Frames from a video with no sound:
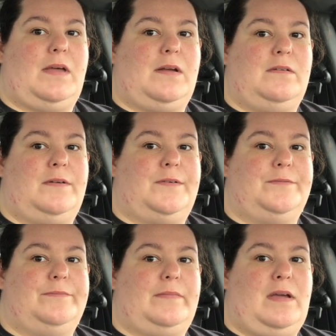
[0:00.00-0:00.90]
I don't know.
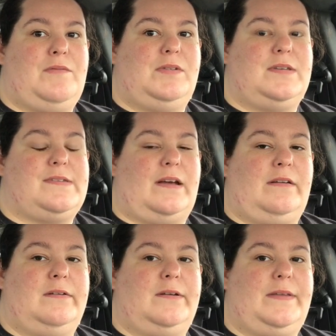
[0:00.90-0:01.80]
I haven't
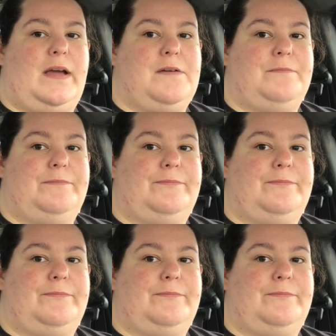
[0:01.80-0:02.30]
decided on that.